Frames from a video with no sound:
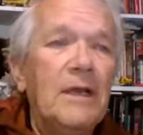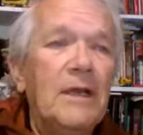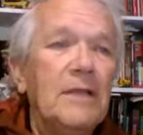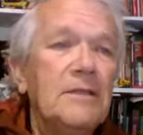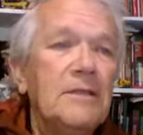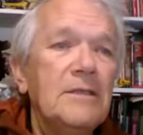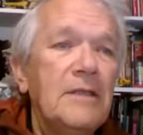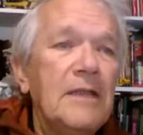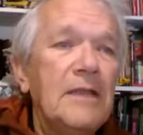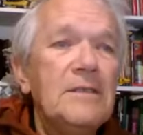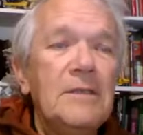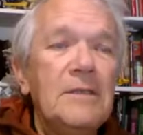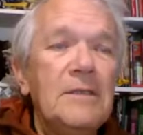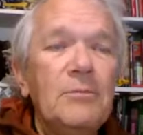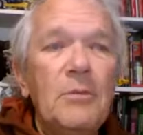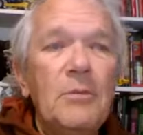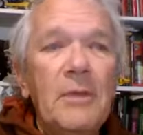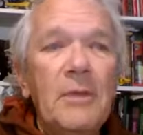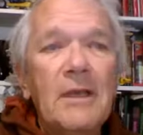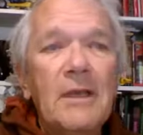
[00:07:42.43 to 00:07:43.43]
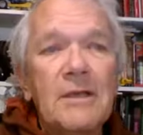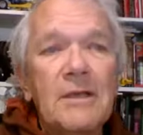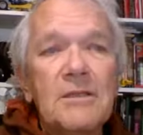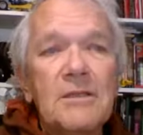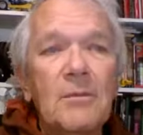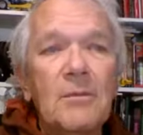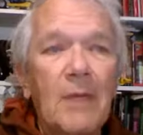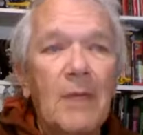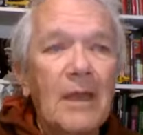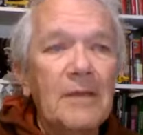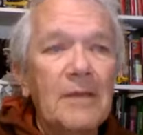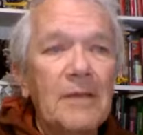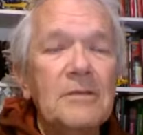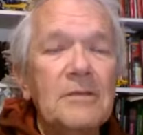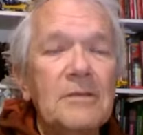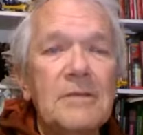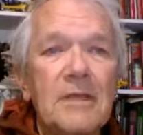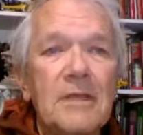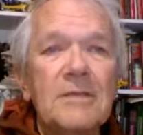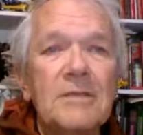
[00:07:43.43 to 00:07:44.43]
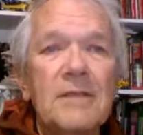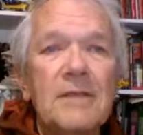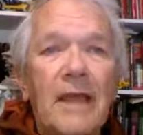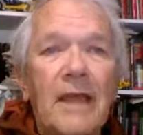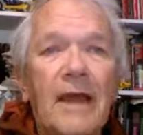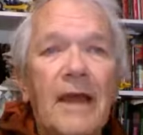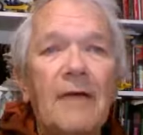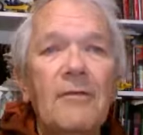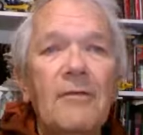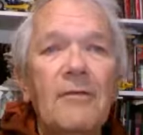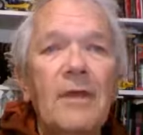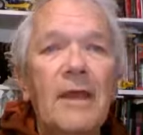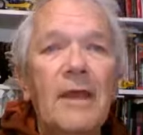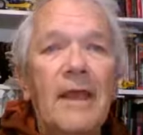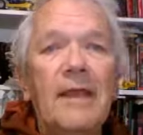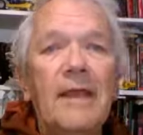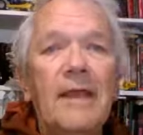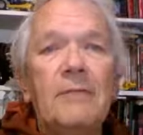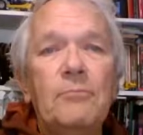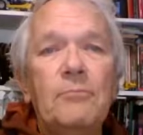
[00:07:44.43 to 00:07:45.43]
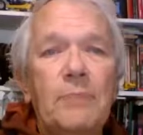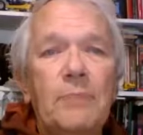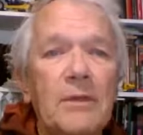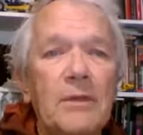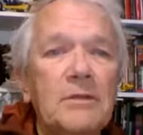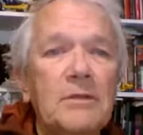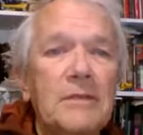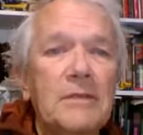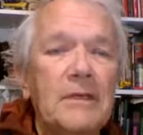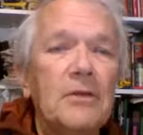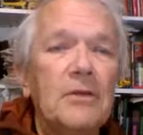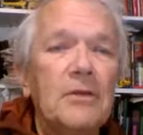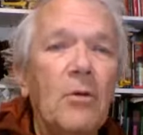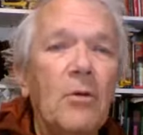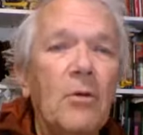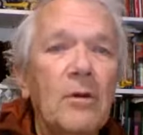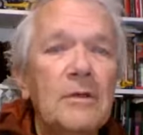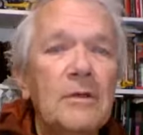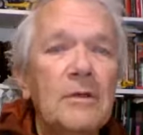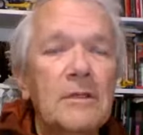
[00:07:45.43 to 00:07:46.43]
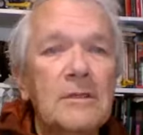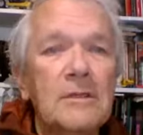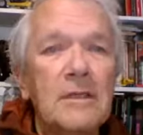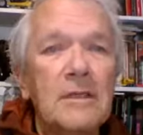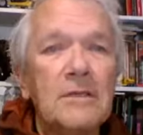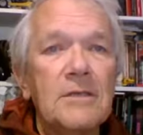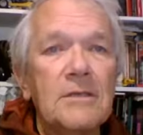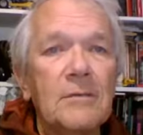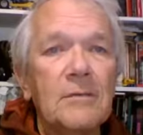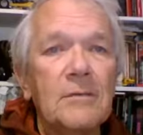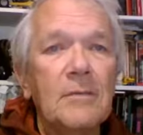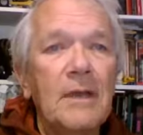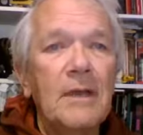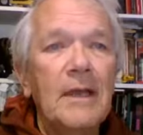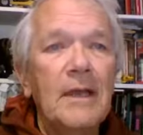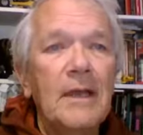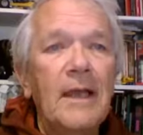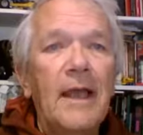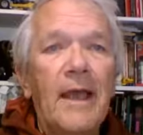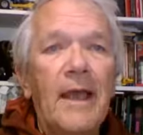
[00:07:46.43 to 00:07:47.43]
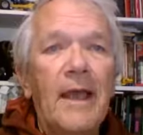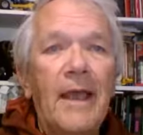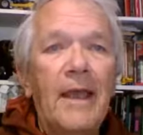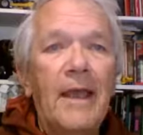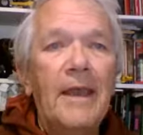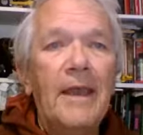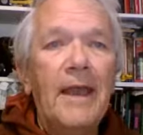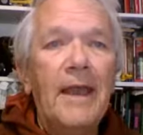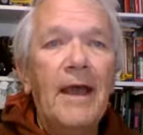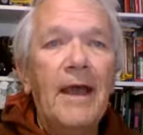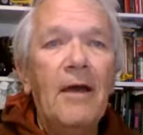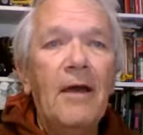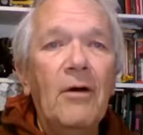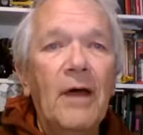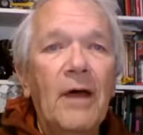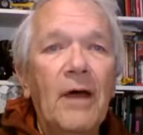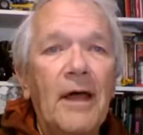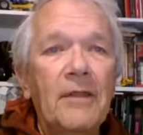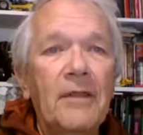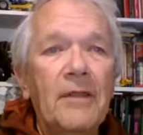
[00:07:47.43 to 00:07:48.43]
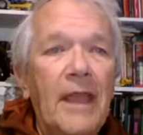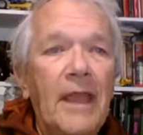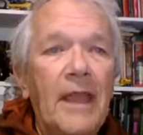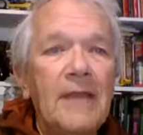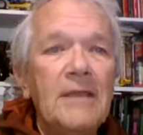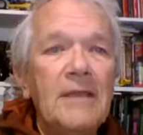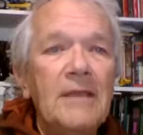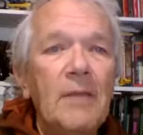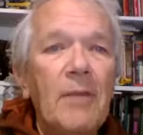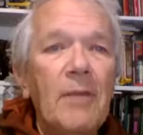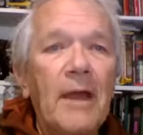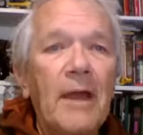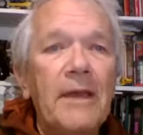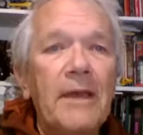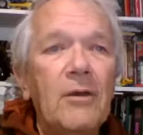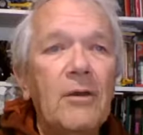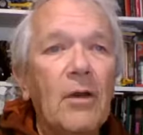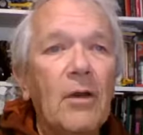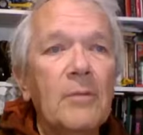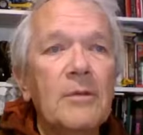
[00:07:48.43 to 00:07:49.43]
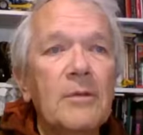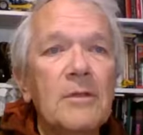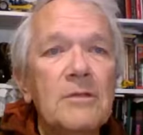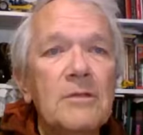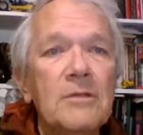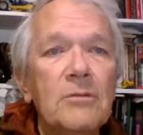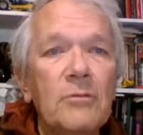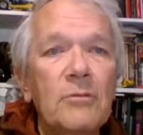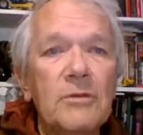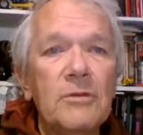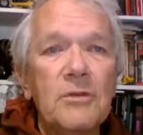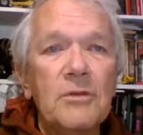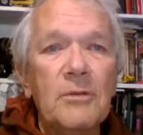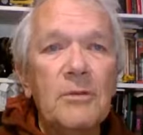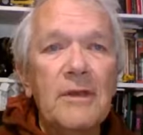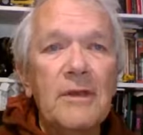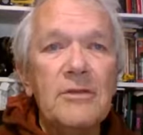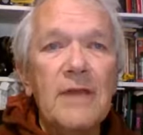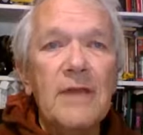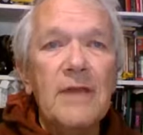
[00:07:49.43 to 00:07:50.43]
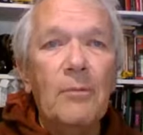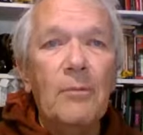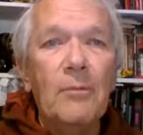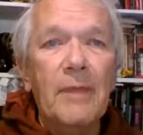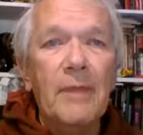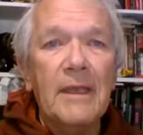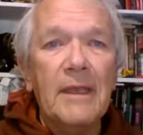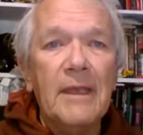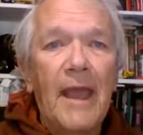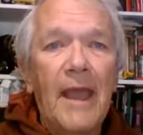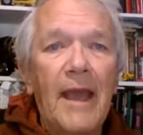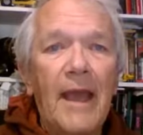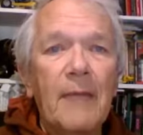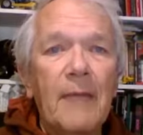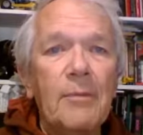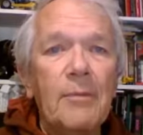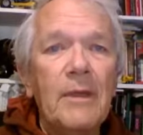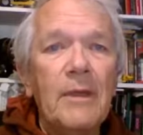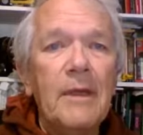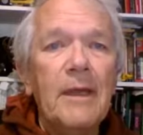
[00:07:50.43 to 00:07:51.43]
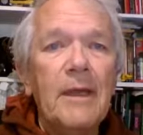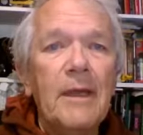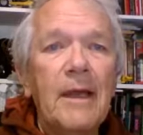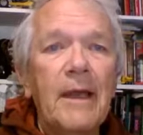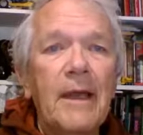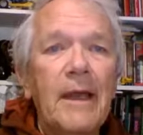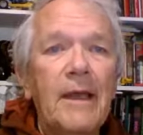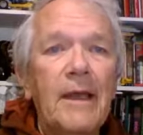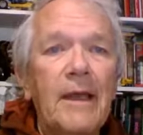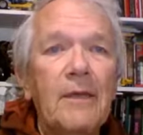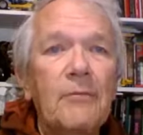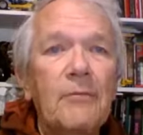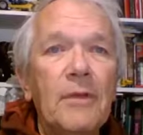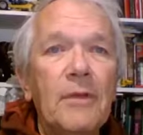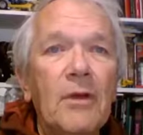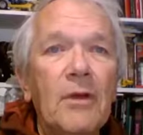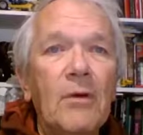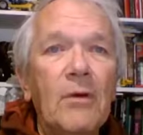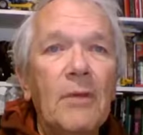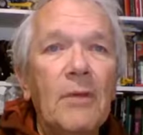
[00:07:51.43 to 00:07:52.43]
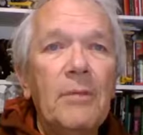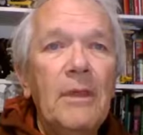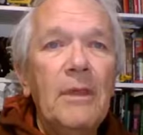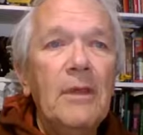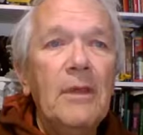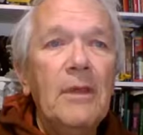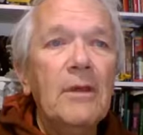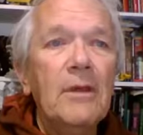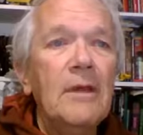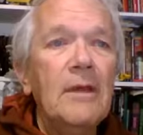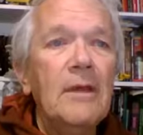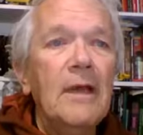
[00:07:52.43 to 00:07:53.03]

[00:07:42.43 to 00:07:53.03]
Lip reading: And that's simply because the molecule doesn't have a built-in coordinate system. And now the antibonding orbitals, there's now a big gap. And if we go up here,